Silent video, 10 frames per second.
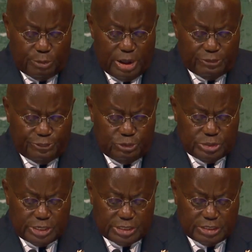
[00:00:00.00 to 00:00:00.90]
our food
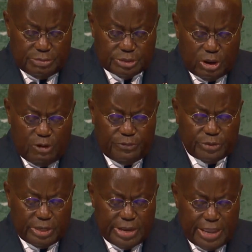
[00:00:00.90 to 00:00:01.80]
systems over
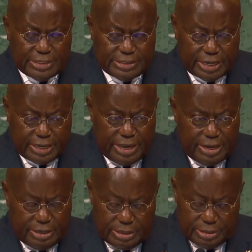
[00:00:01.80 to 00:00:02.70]
the next
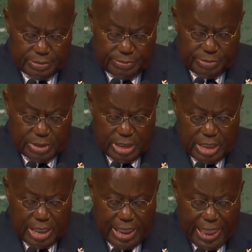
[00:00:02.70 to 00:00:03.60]
decade,
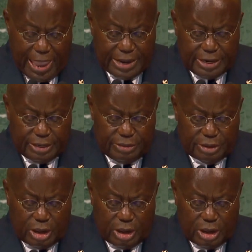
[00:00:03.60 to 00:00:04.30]
anchored in the